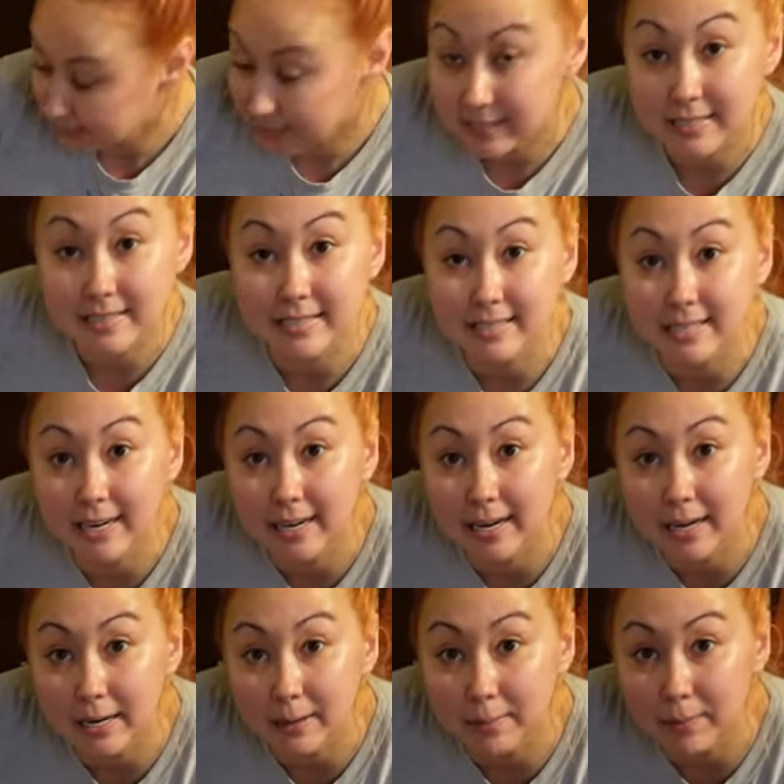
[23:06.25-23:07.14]
does
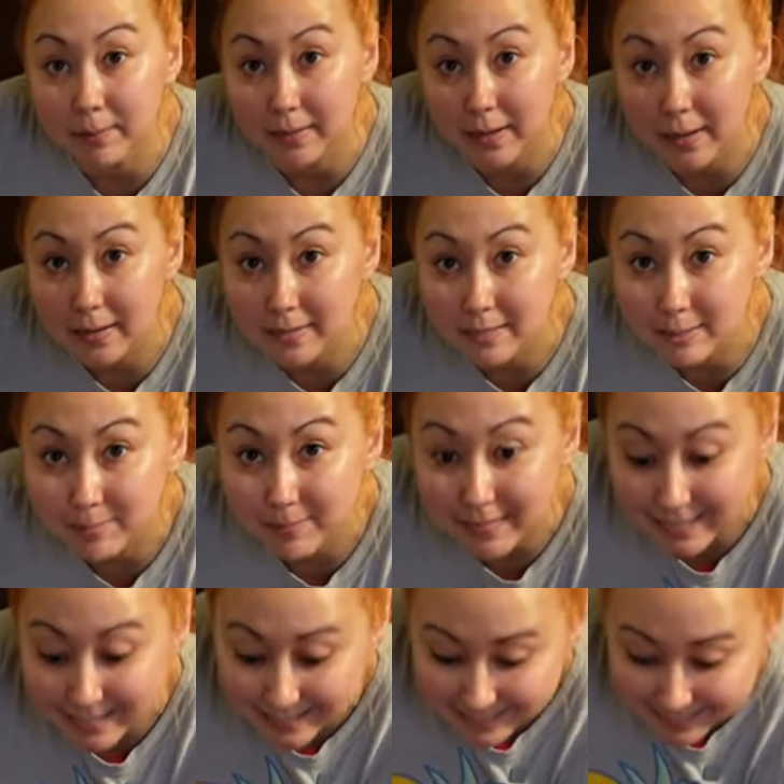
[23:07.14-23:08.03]
take up a lot of
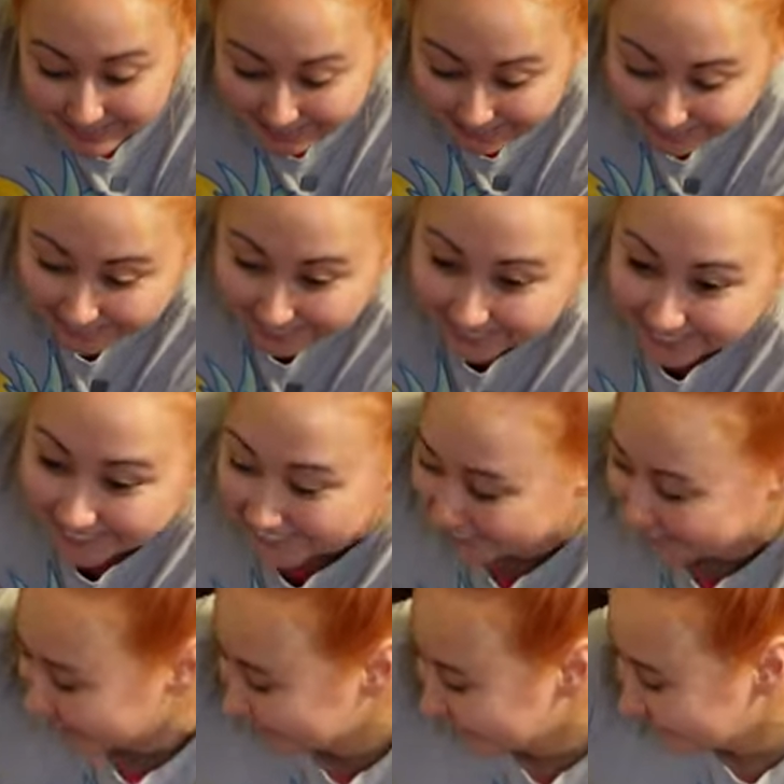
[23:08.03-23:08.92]
space though.
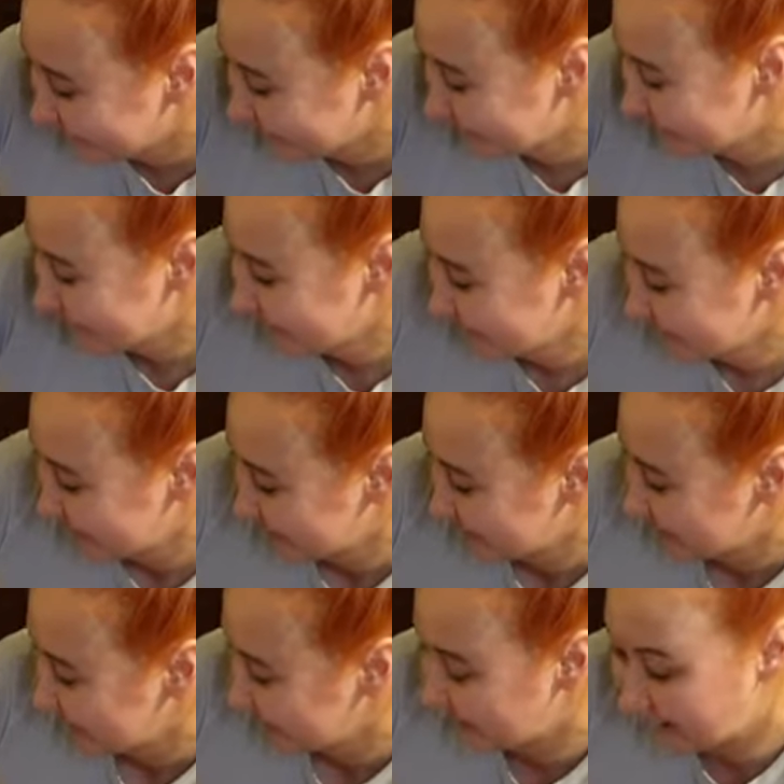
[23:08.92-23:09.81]

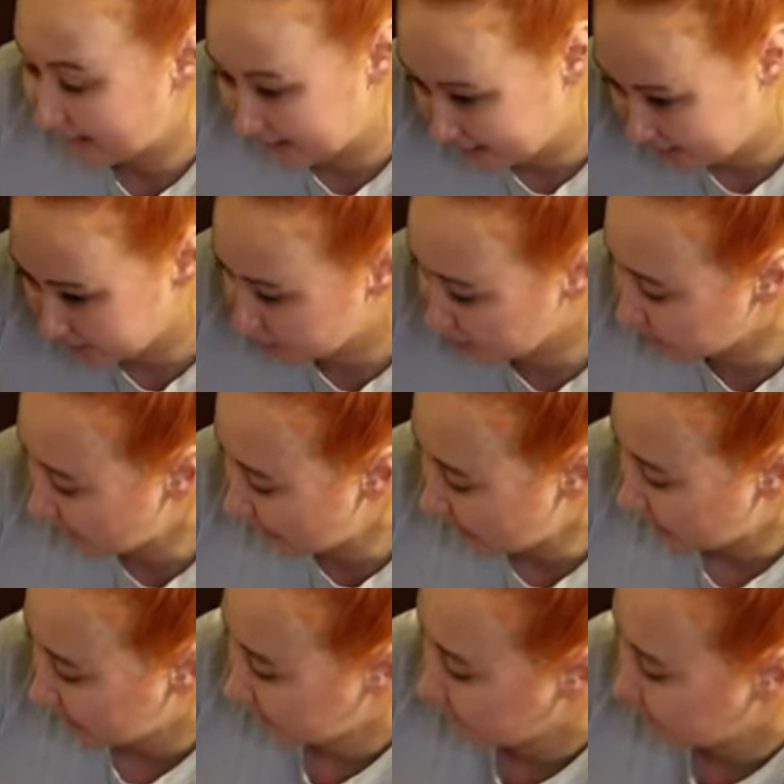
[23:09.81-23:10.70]
Okay, here's the
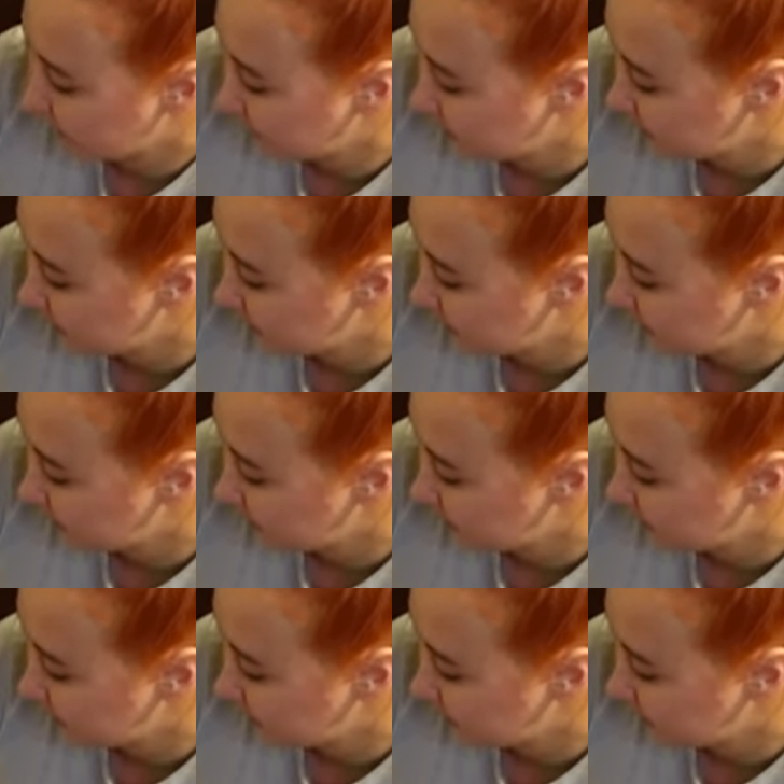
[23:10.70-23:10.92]
bag.